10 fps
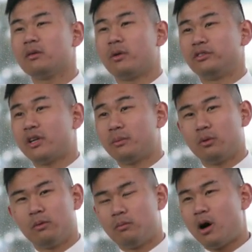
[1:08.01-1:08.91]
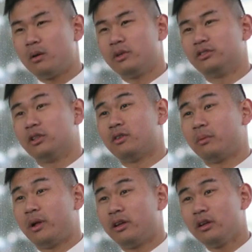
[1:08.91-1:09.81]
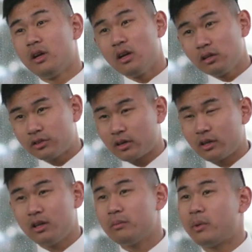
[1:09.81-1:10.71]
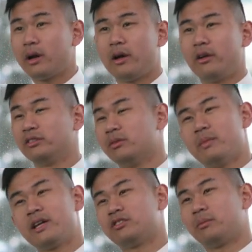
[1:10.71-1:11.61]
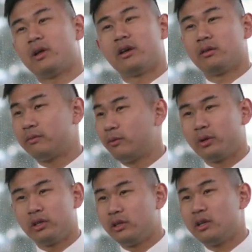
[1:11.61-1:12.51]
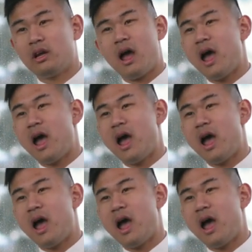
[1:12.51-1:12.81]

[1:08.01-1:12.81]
For example, I play soccer, but I know some mates that play footy,